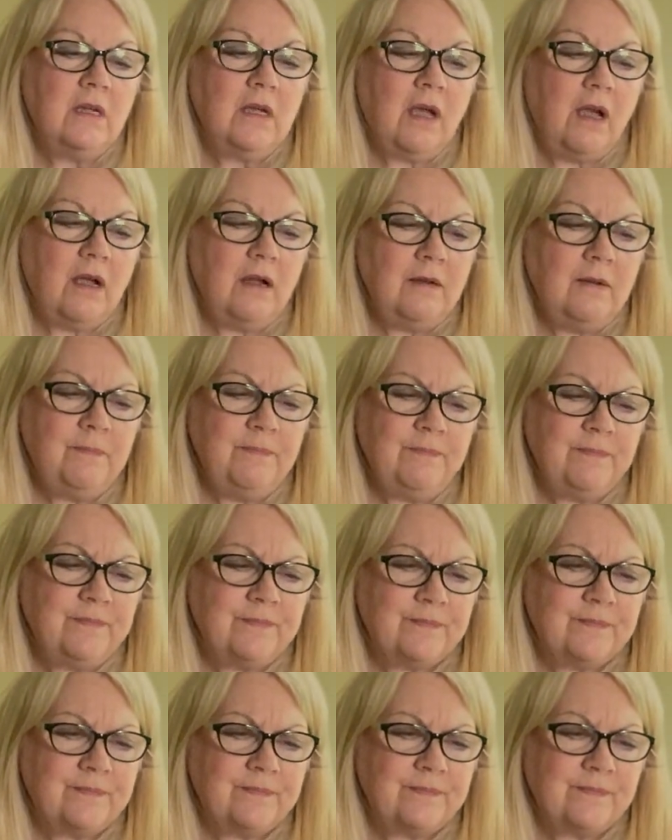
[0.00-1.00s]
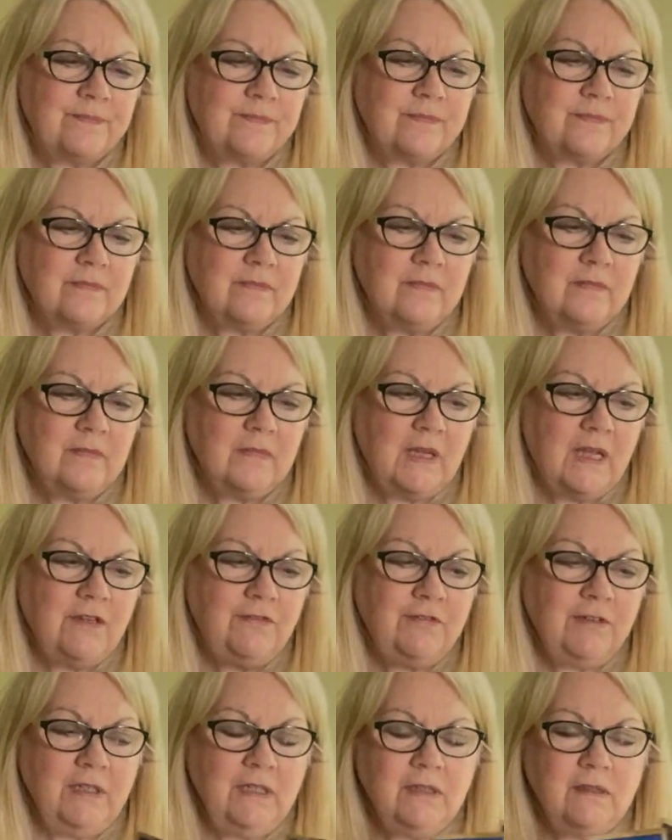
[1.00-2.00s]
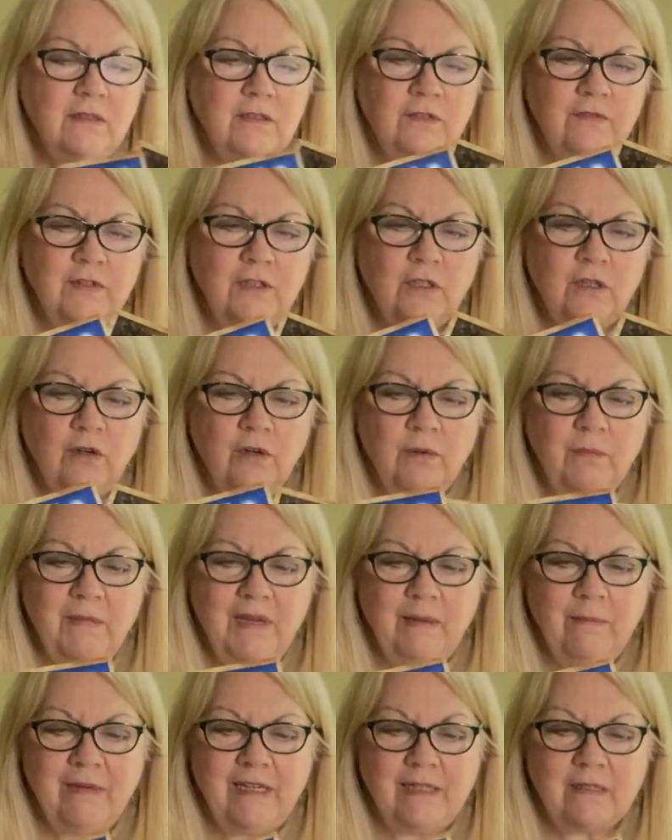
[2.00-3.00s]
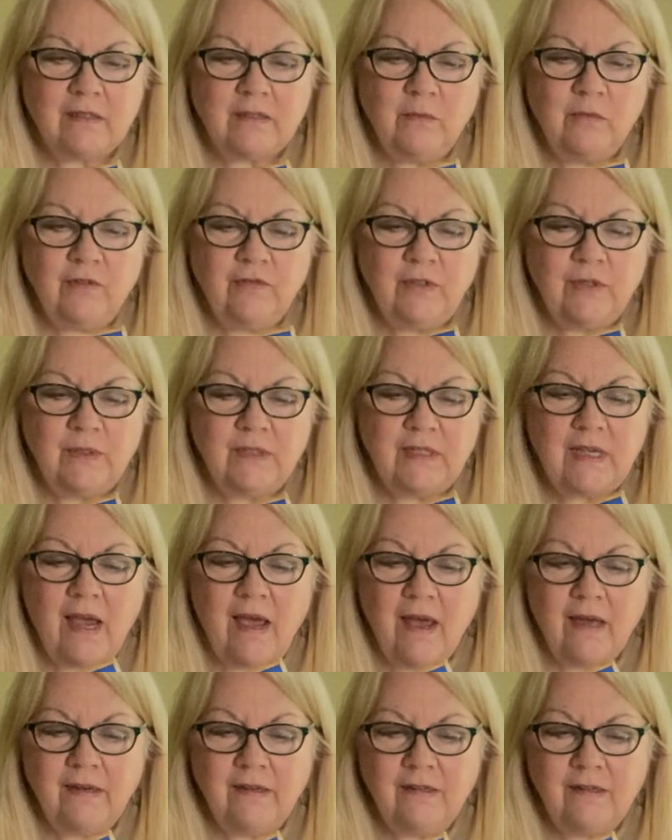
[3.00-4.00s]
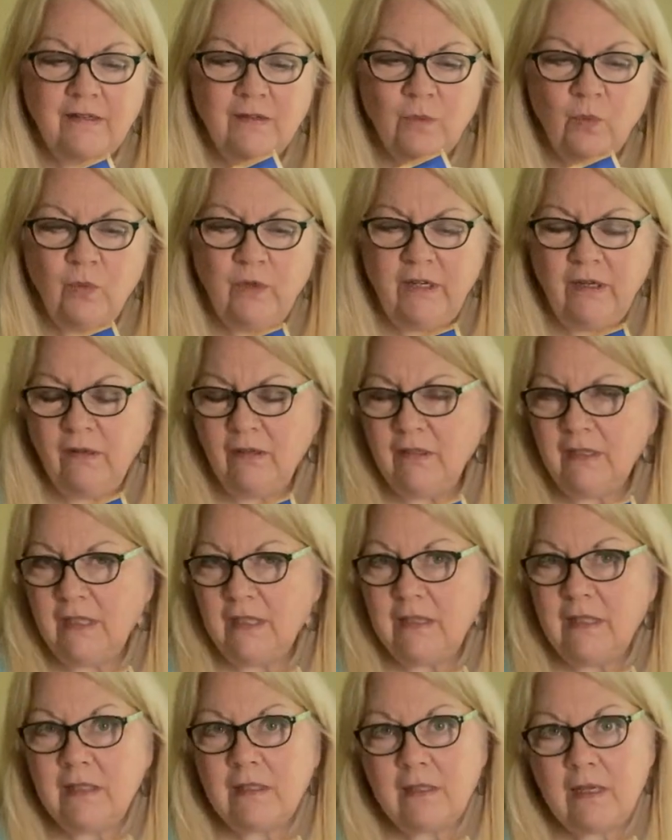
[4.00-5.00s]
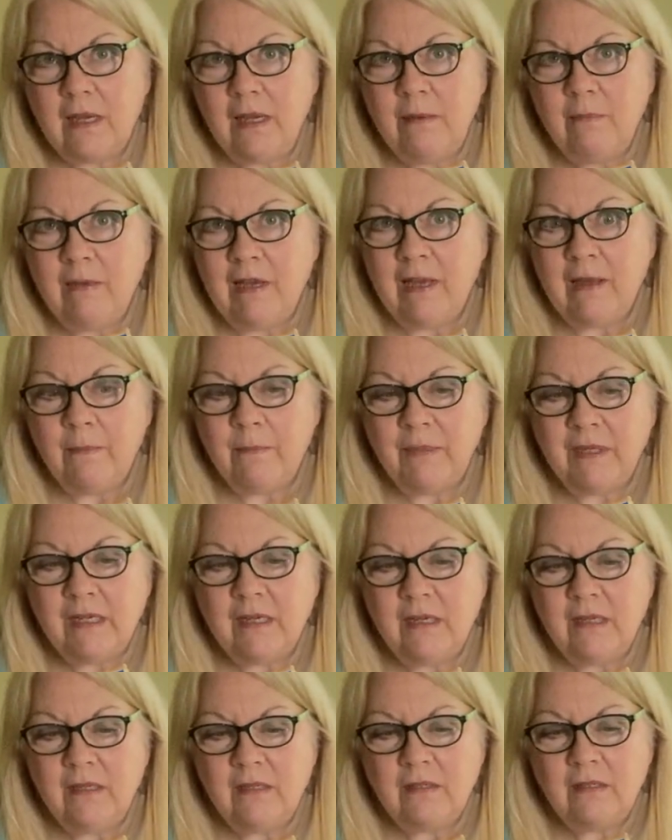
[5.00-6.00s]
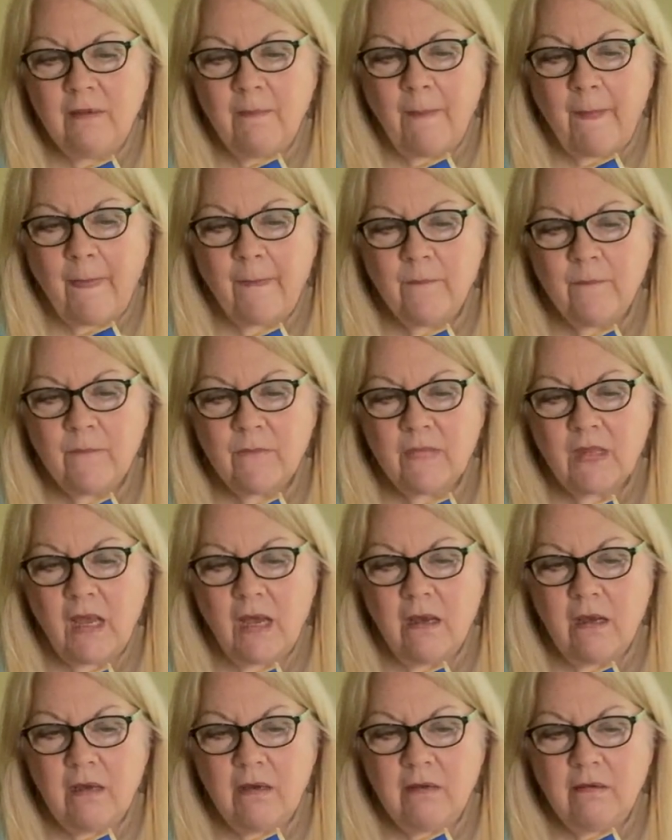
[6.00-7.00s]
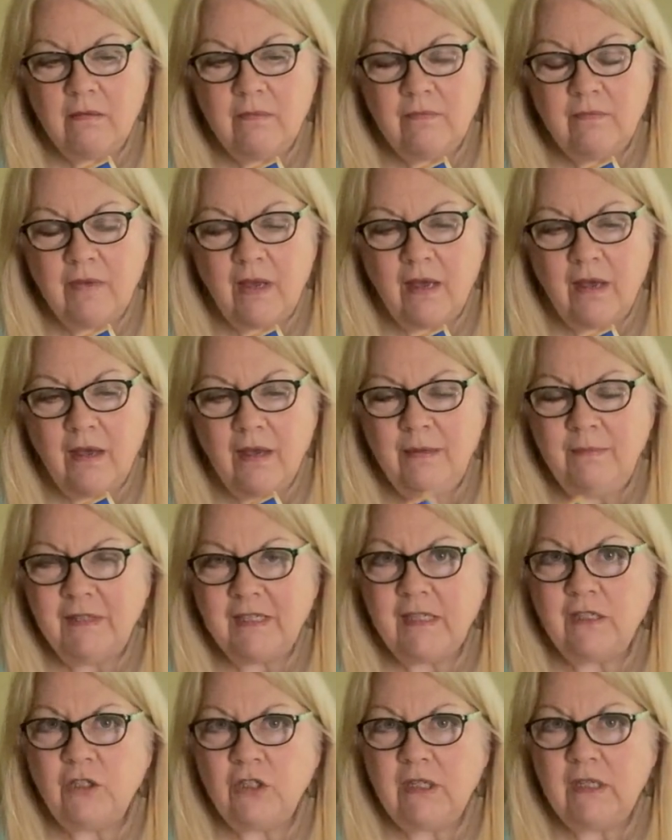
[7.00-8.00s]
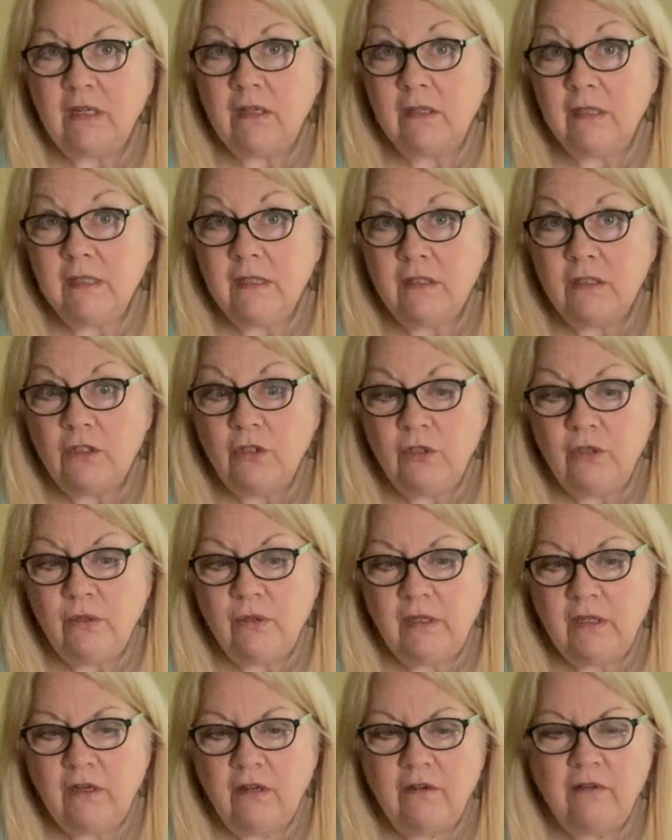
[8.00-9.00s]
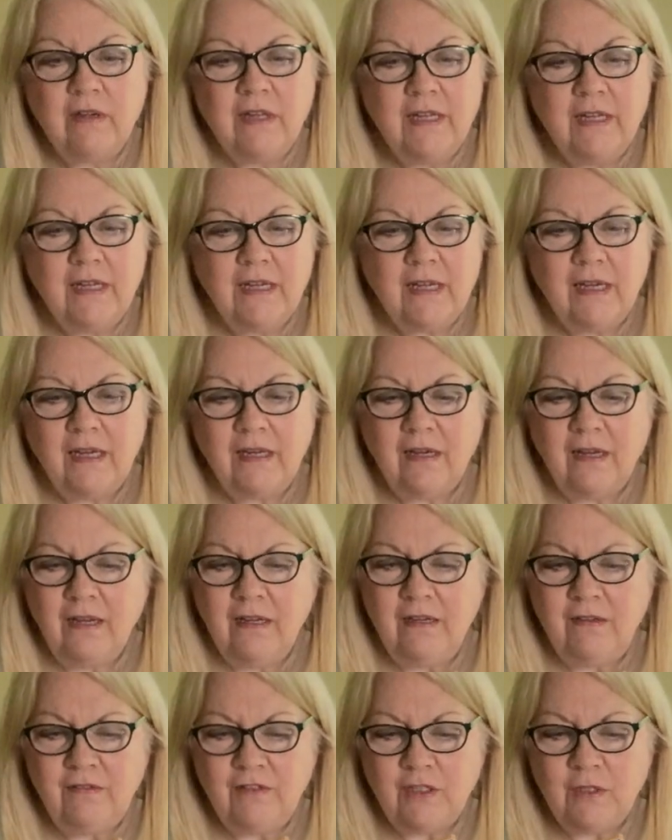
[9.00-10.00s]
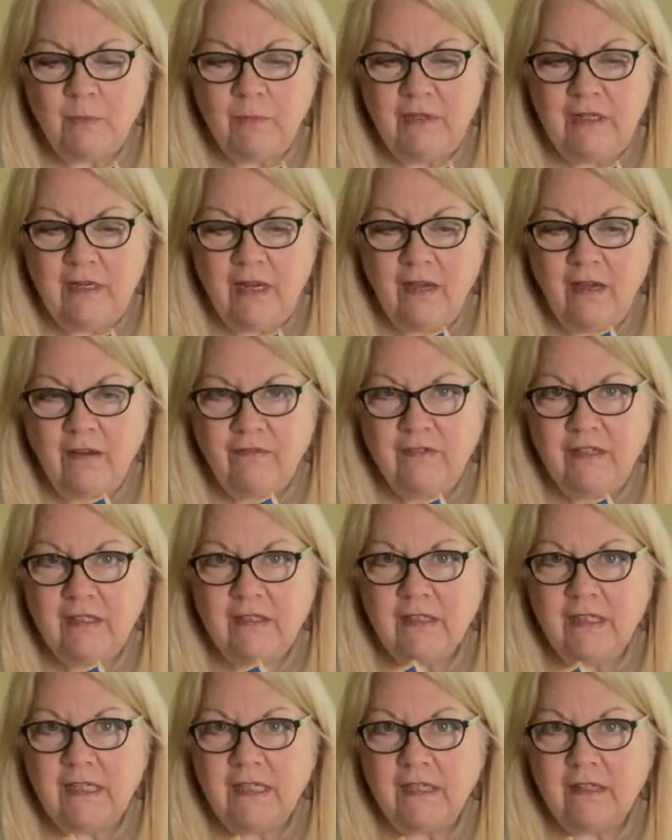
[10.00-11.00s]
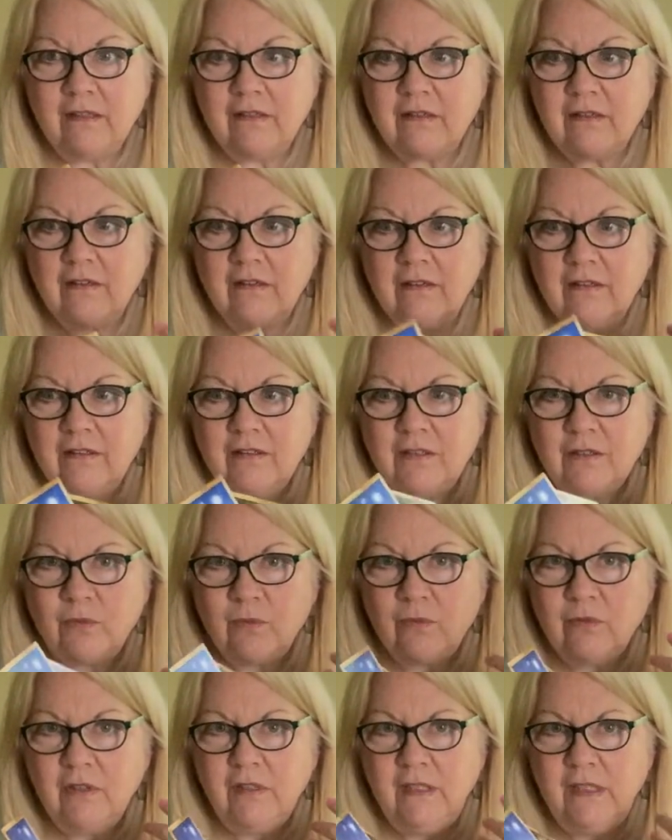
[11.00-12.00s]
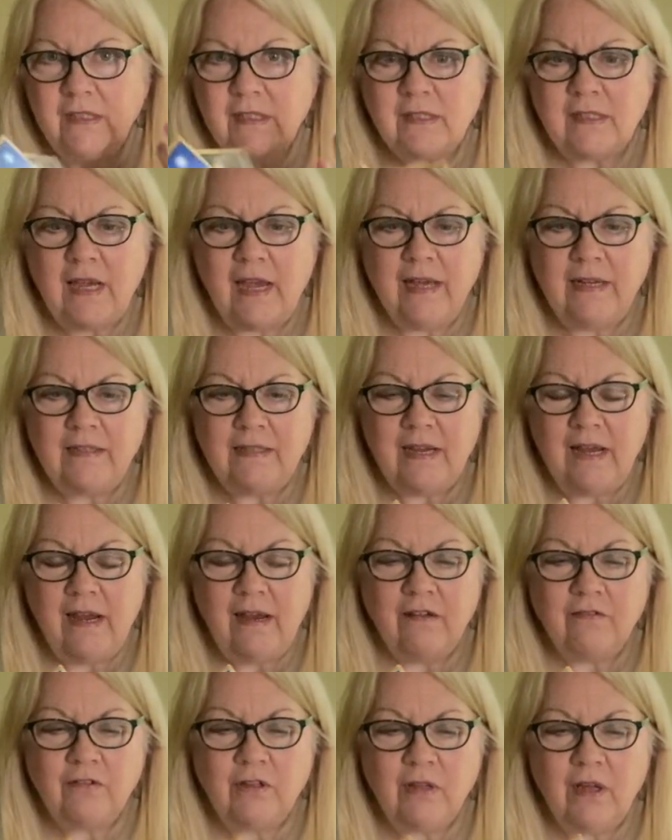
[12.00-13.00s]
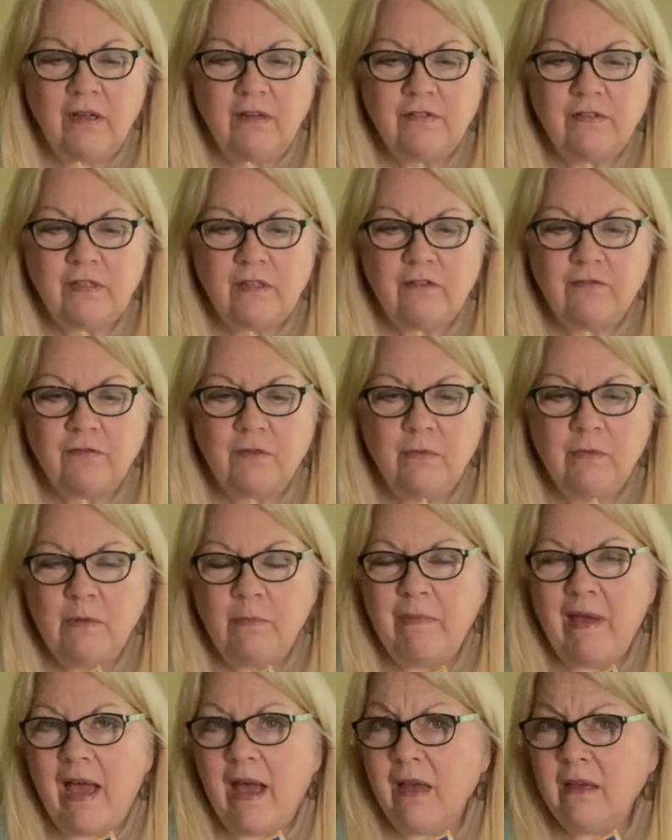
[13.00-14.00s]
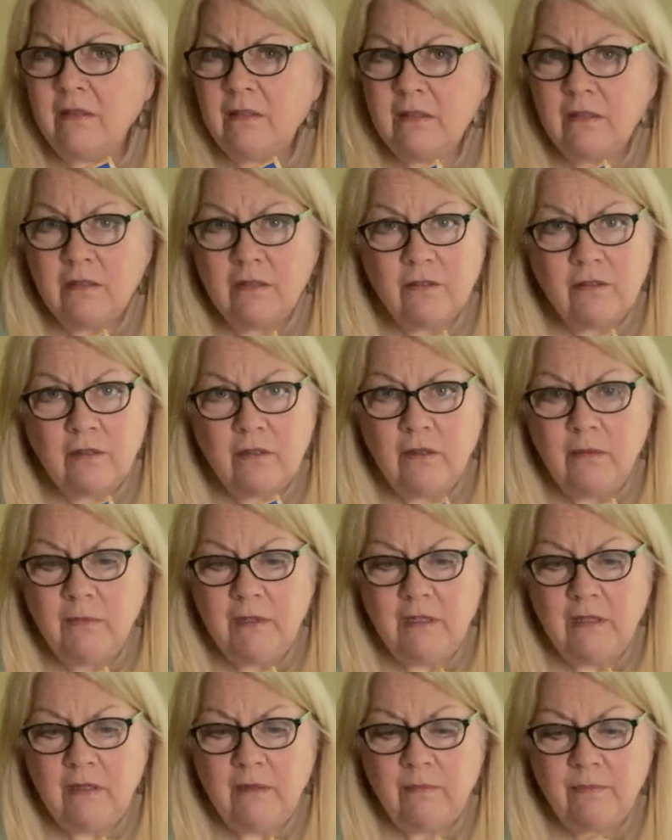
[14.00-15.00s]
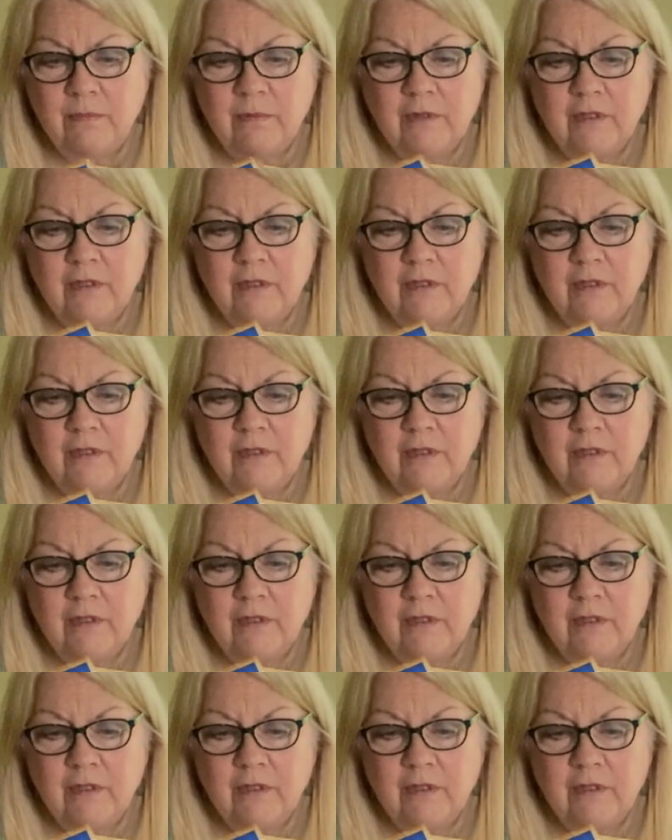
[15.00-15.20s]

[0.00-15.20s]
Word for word: um, i feel like this visitor may make some of you sad and it's weird that this came up because um, i'm sagittarius too you know and i've just been having like this really sad day of a lot of stuff from the past coming up